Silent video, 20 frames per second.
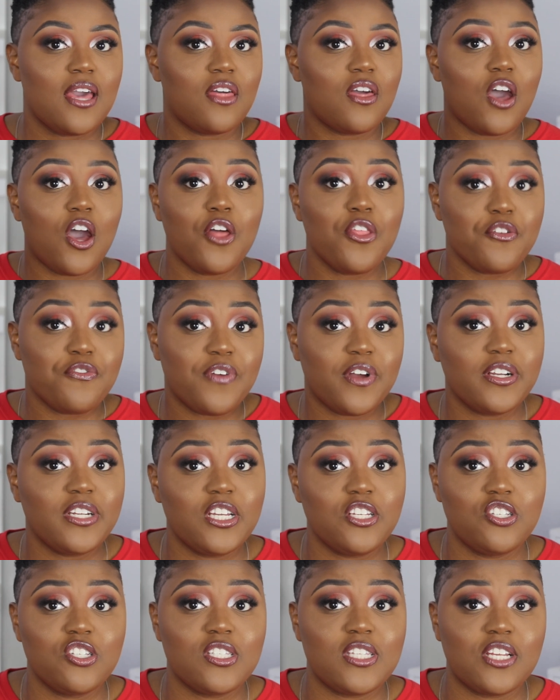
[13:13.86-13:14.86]
other
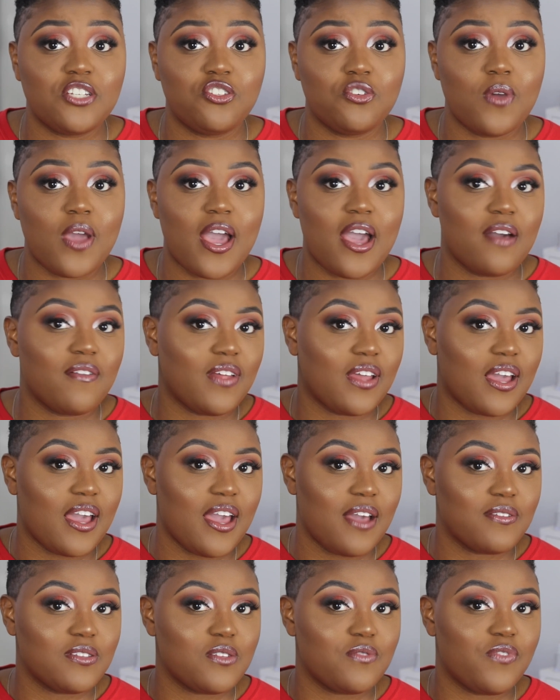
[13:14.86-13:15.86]
foundations that you have, like I
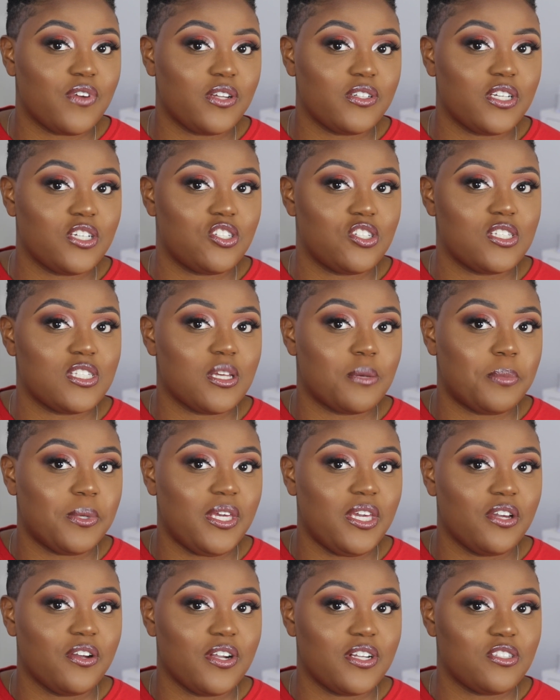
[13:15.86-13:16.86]
have some foundations up
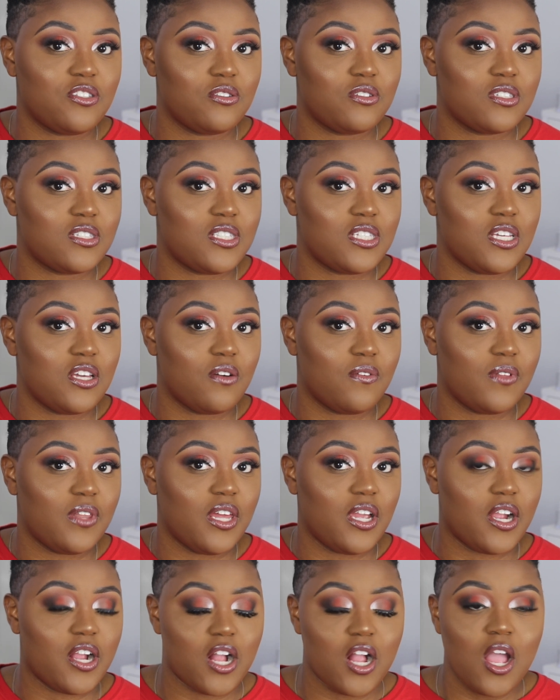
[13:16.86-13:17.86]
here as you can see over
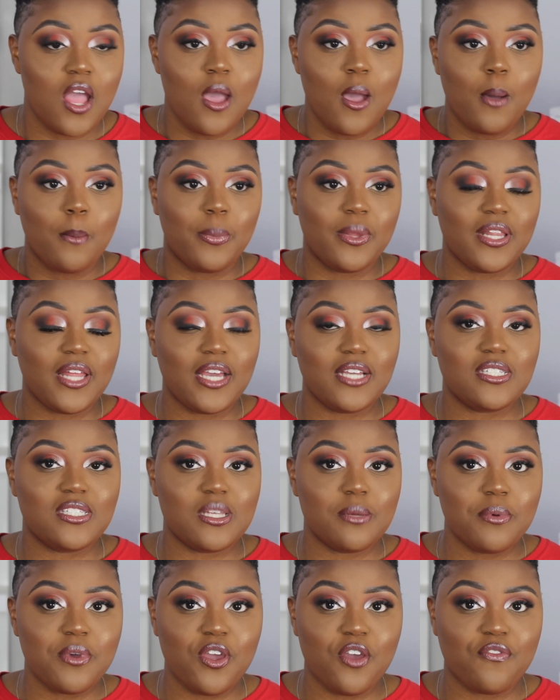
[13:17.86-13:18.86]
there, but like
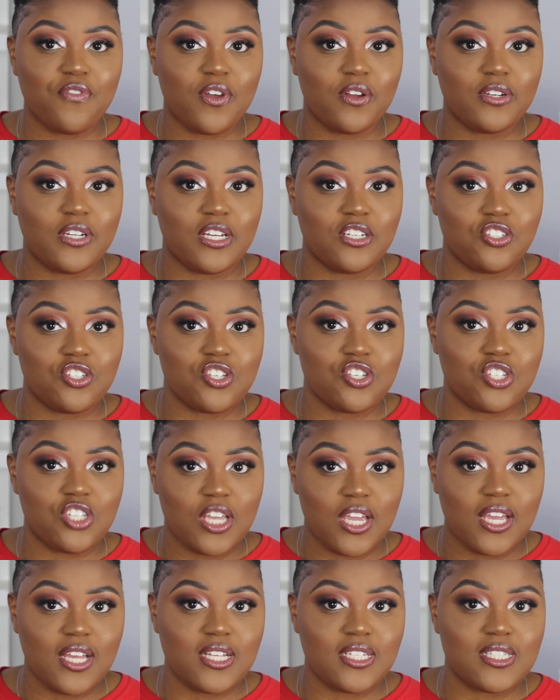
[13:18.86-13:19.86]
some of your foundation
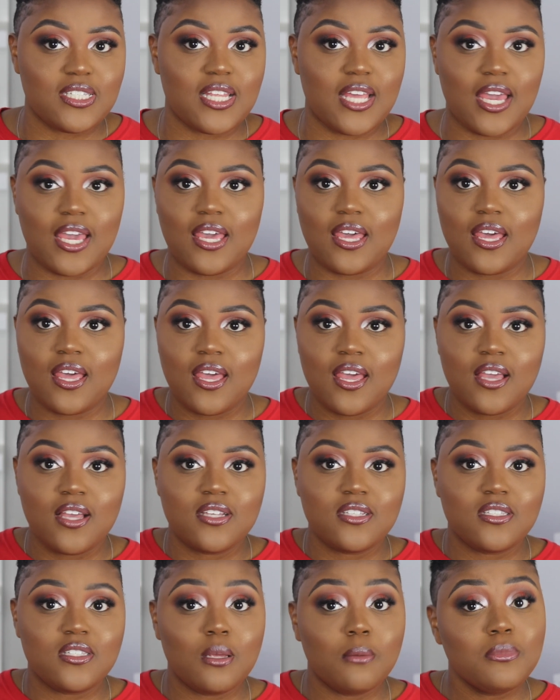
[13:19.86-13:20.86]
shades, like
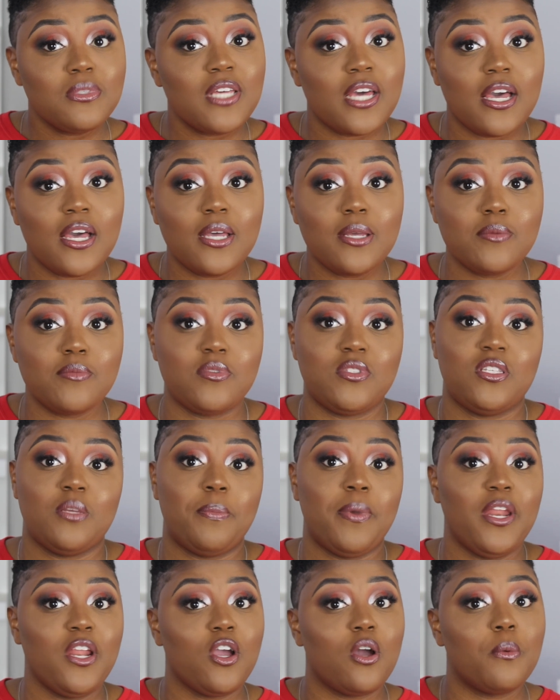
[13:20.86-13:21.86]
sometimes
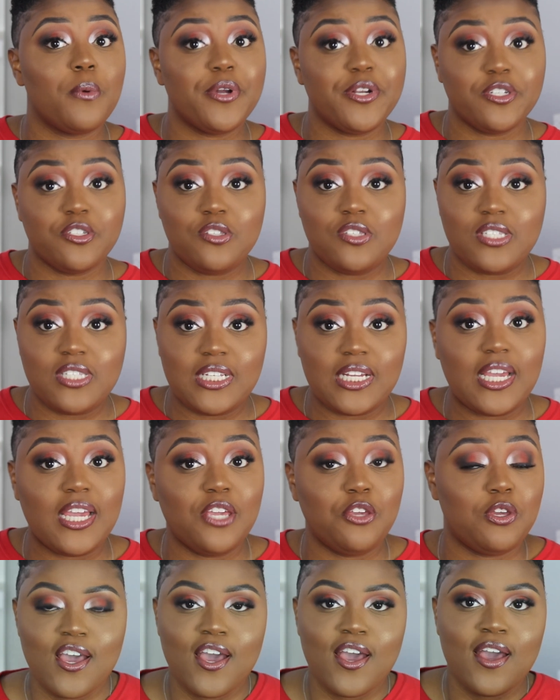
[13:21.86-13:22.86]
depending on where you
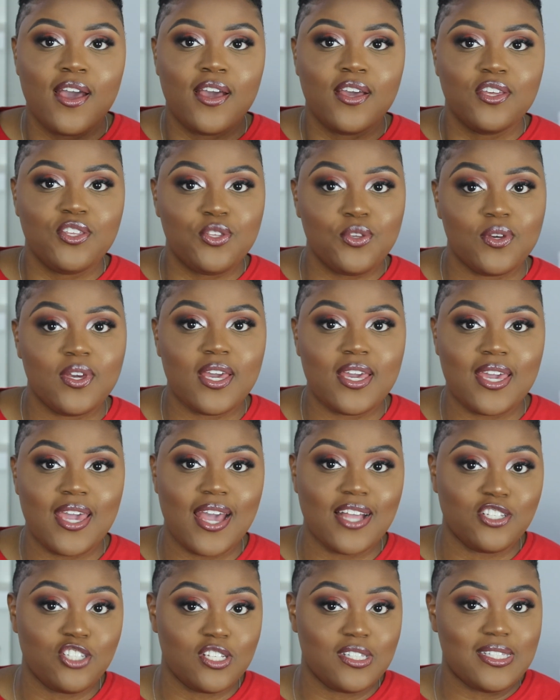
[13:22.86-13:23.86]
stay, you could
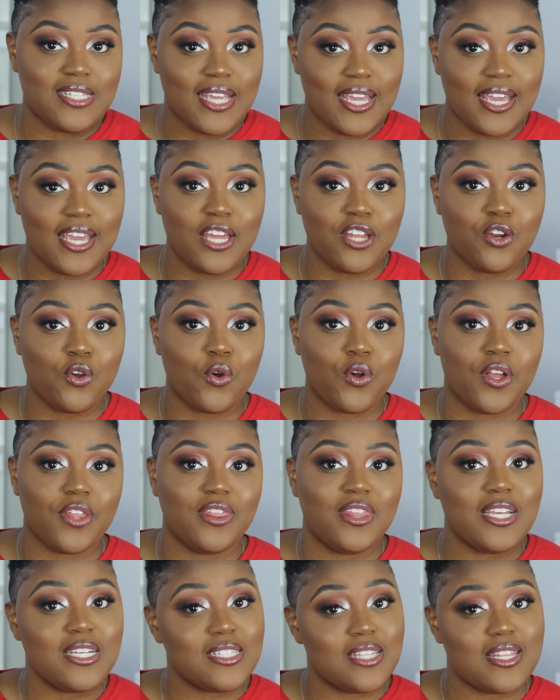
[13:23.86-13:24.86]
catch a tan
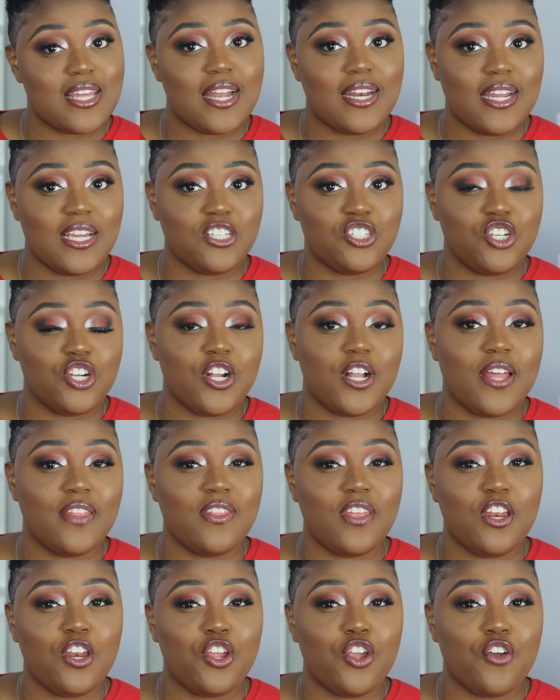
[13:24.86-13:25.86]
or things of that nature
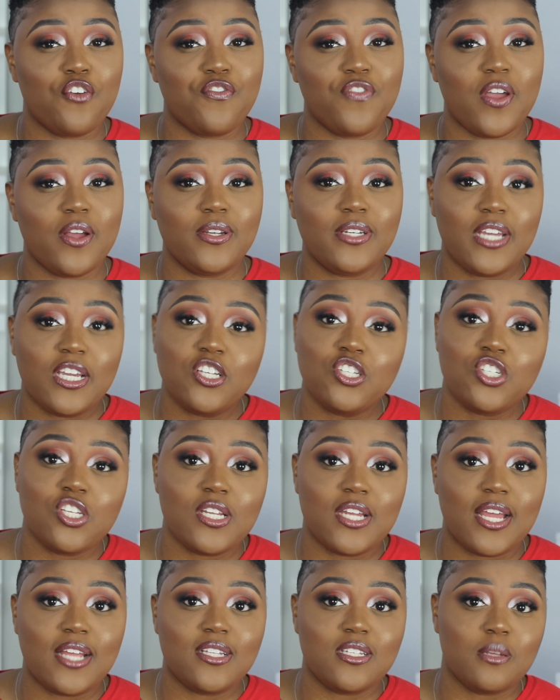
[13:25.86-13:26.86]
and then your
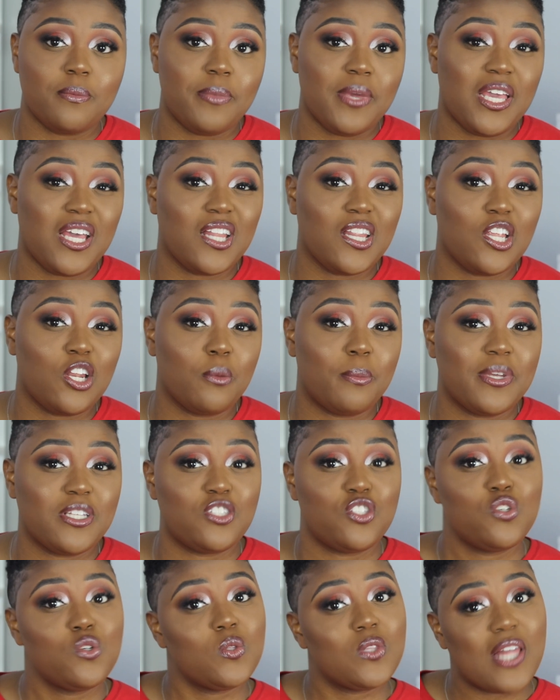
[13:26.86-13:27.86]
foundation ends up being a little
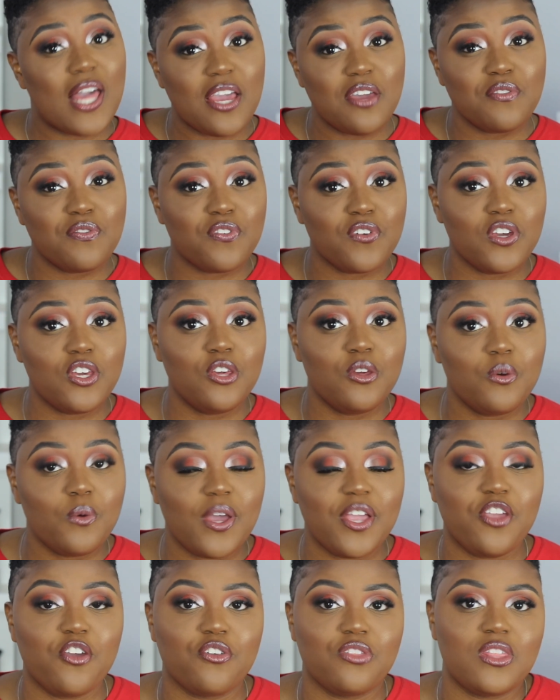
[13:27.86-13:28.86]
bit too light for you
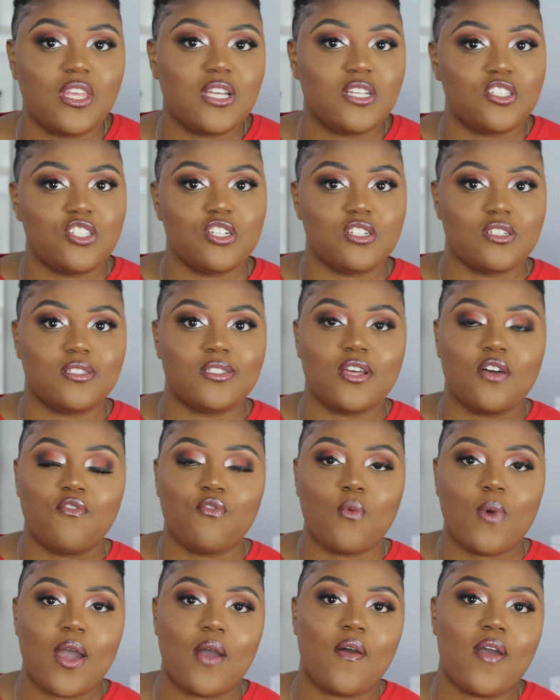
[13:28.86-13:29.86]
and you're thinking to
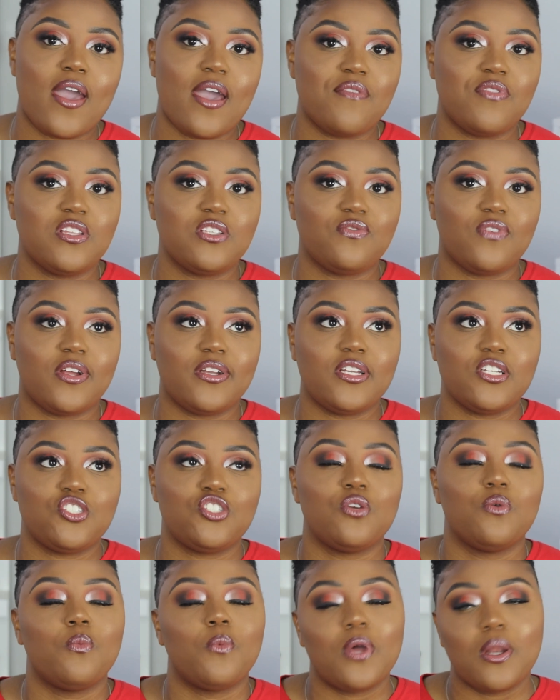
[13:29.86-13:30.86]
yourself wow I have this
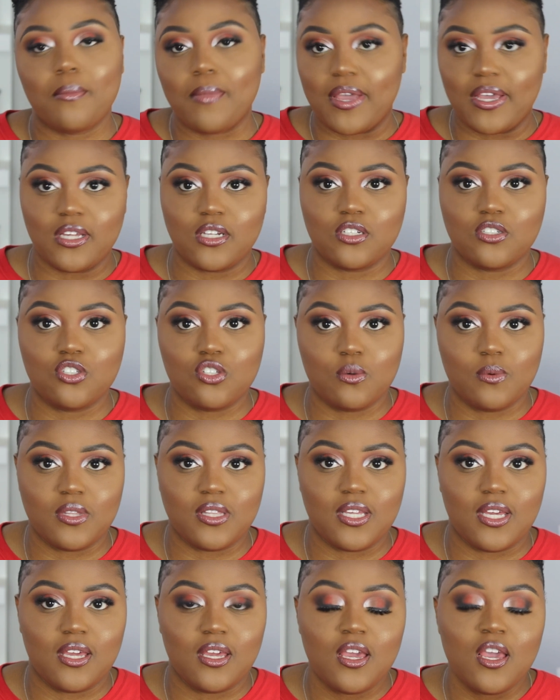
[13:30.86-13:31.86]
foundation what am I gonna do
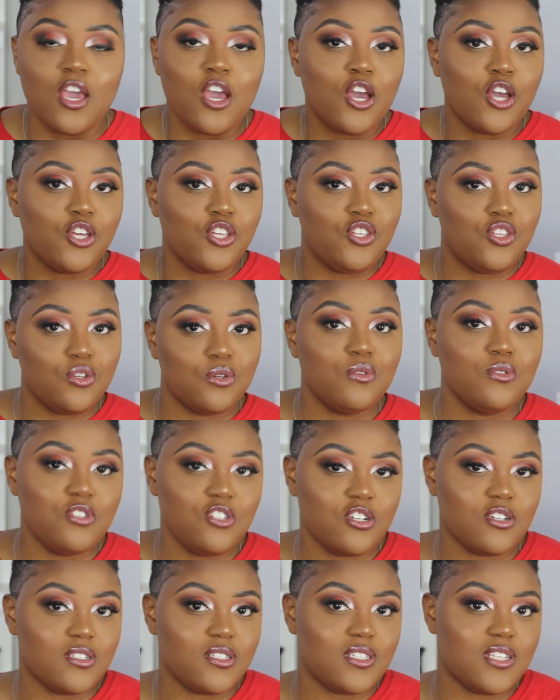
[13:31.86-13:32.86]
with it use
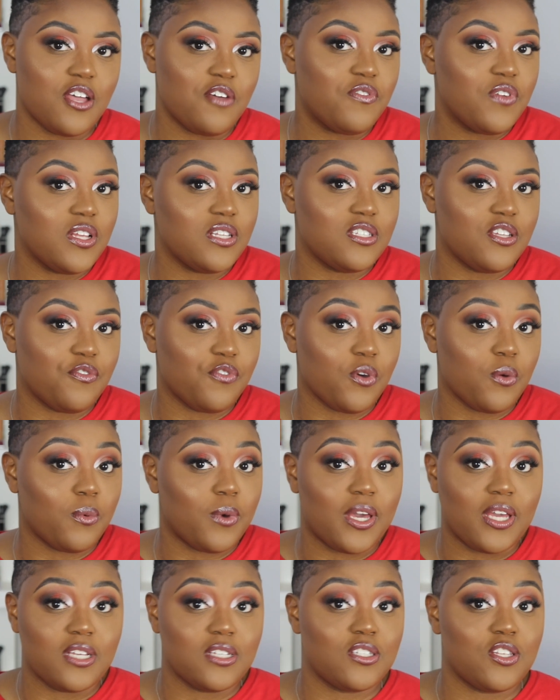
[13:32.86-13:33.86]
your stuff in different
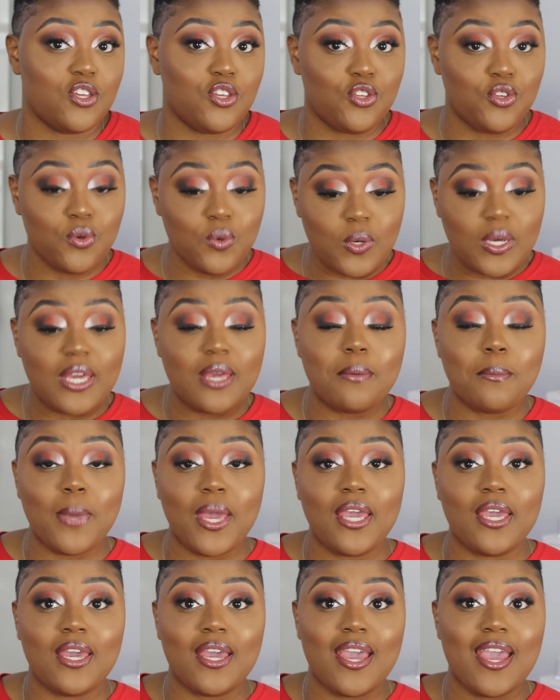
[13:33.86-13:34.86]
ways you can
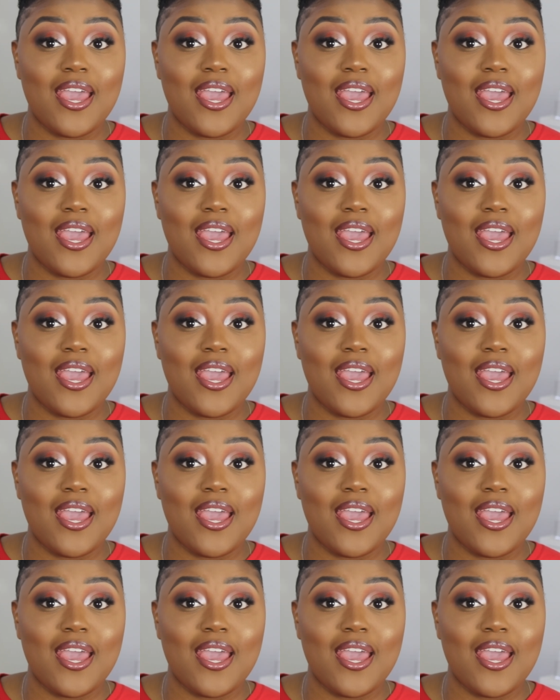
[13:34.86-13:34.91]
make